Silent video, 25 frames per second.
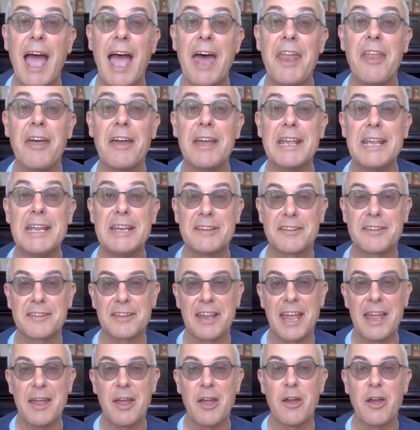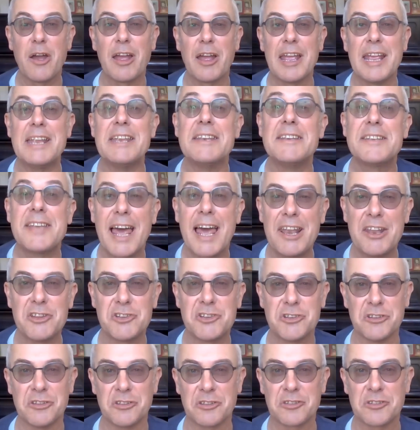Anait's
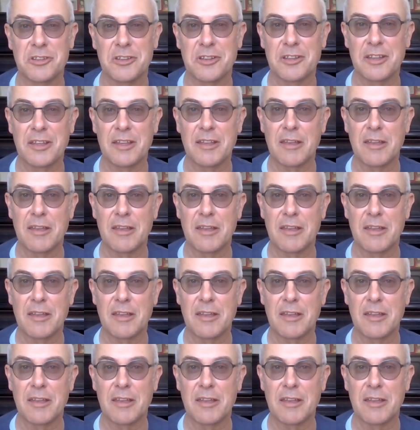intelligence,